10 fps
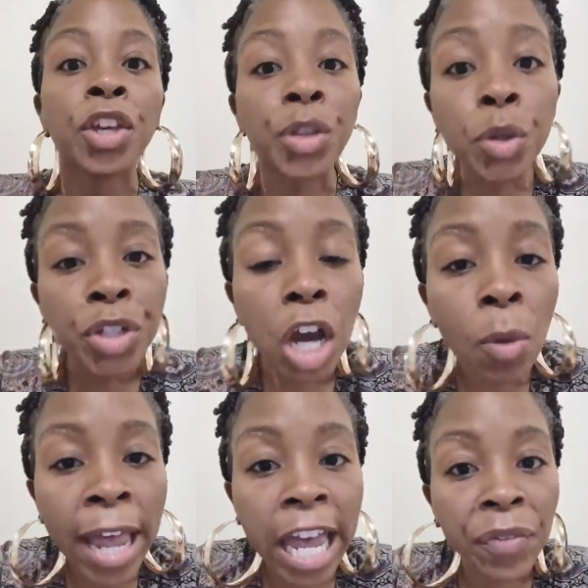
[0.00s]
You
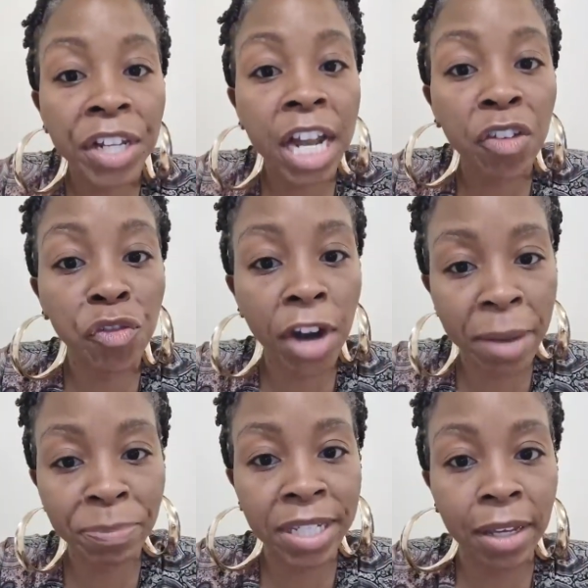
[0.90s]
don't have enough
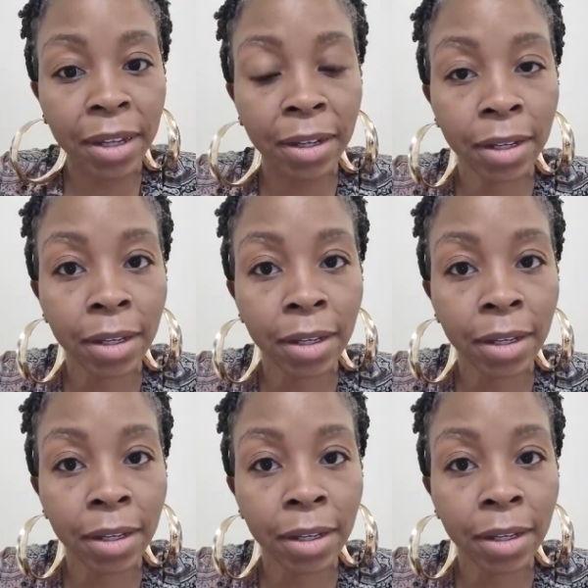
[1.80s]
reps in.